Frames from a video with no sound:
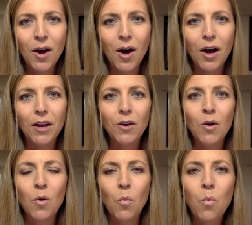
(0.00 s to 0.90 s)

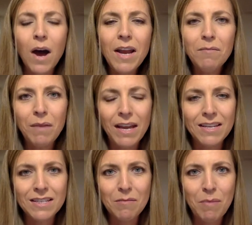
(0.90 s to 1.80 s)
on what
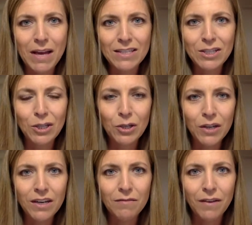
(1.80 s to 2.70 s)
makes the best
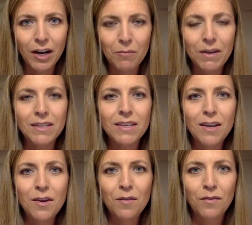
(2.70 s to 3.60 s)
learning environment
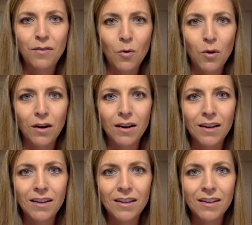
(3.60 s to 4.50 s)
for